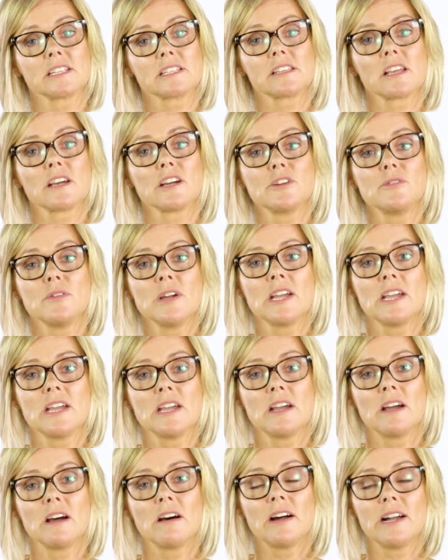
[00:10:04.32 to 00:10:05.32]
So
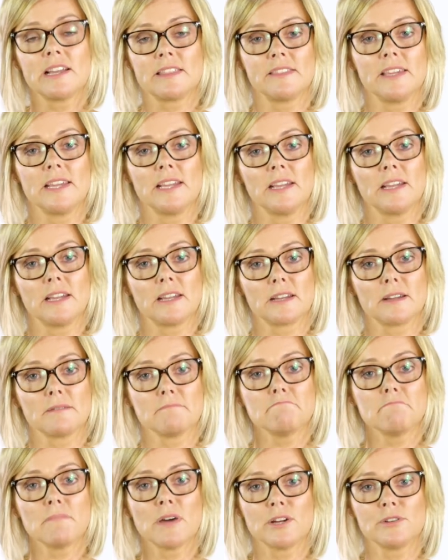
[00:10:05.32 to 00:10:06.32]
I think
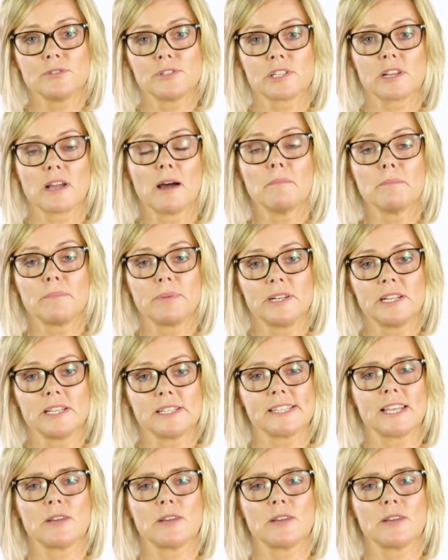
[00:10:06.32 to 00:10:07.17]
most companies,